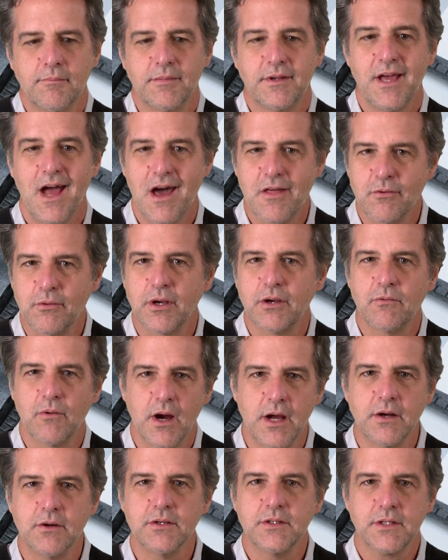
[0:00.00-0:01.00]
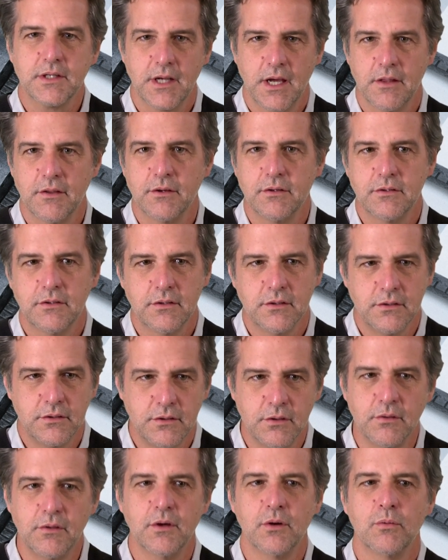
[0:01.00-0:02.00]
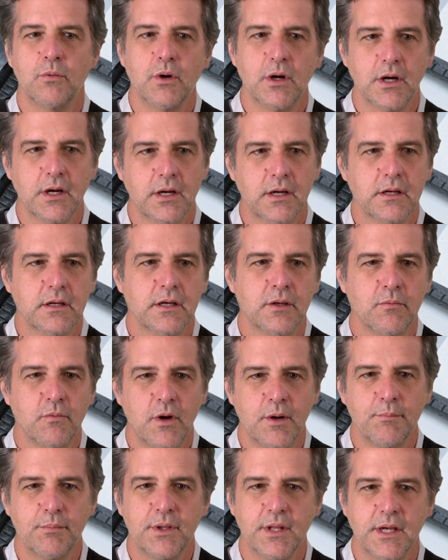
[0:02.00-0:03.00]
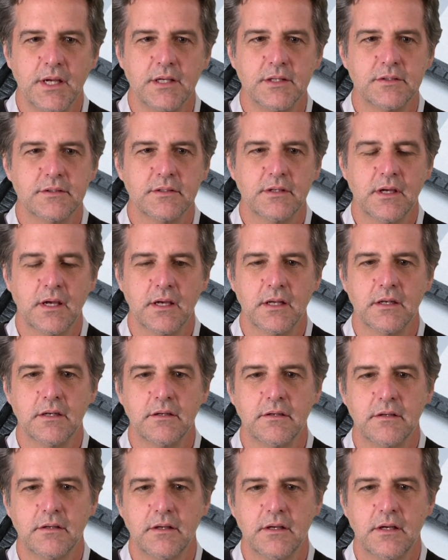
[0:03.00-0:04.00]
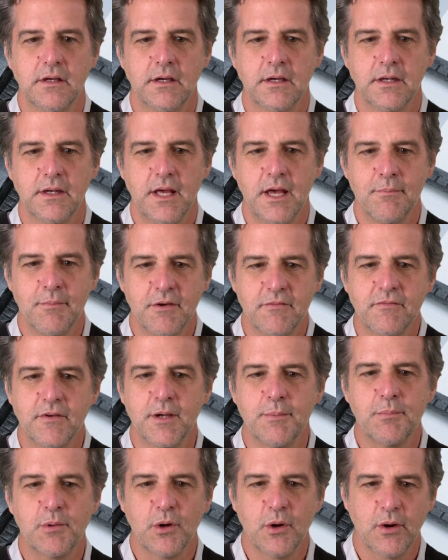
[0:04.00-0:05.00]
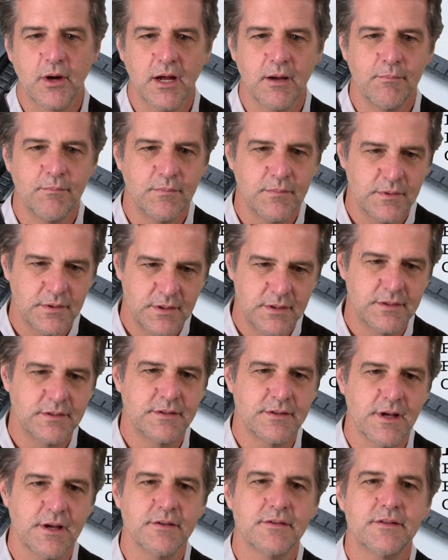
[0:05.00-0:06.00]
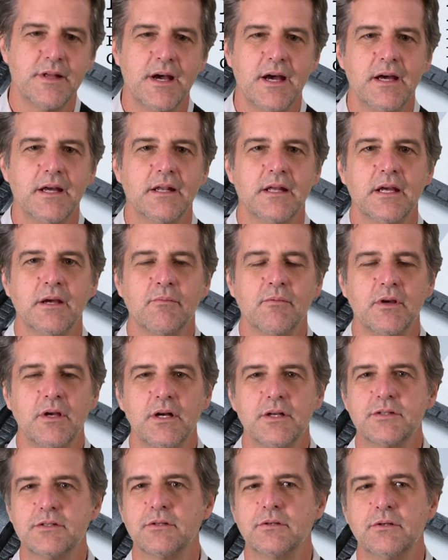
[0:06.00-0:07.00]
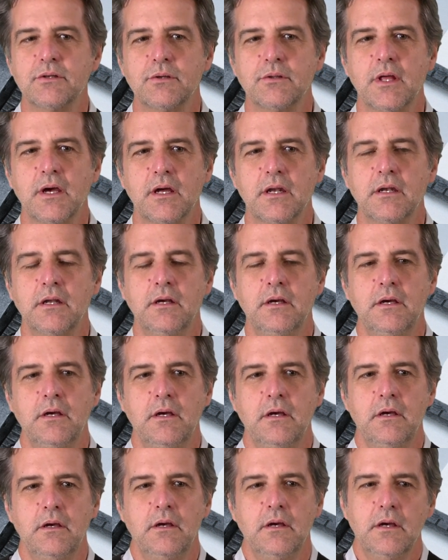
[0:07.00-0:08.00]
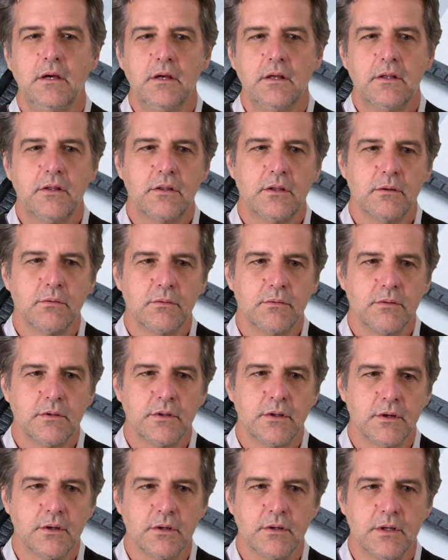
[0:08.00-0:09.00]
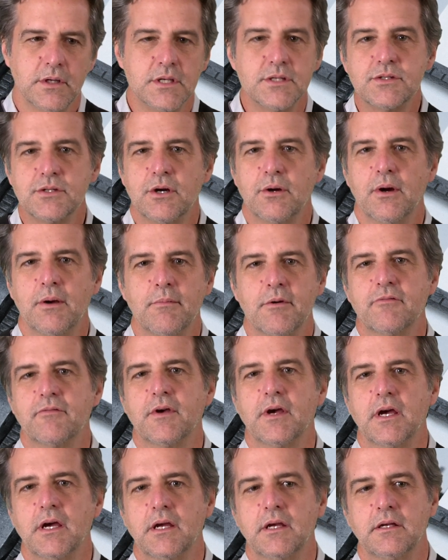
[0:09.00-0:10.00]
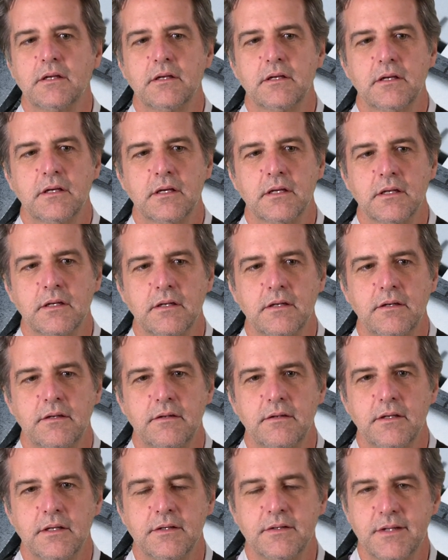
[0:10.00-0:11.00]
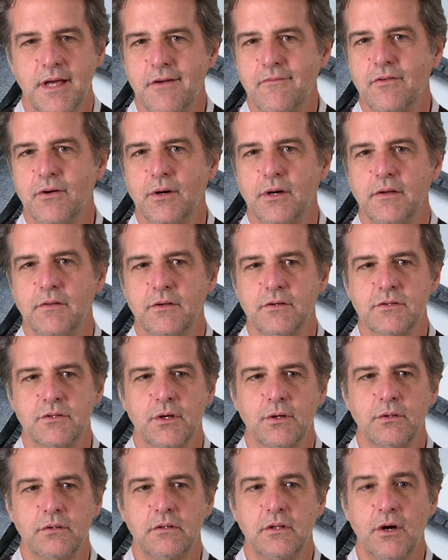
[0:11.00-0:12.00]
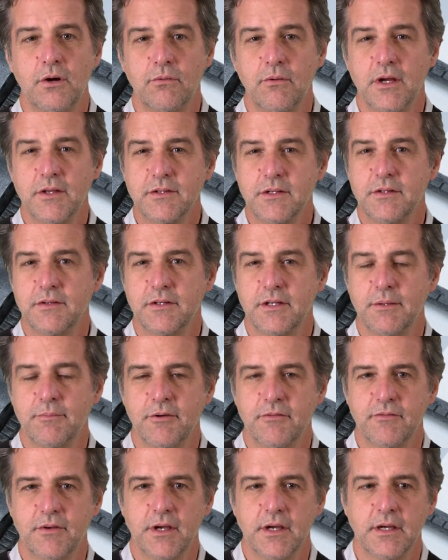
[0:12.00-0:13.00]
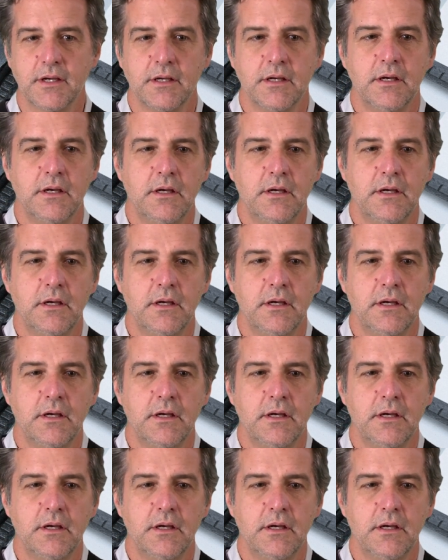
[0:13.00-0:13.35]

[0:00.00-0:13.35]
gathering writers together to do their work in one place, and an MFA program does that. And we also knew that there is no MFA in Denver, and there's no low residency MFA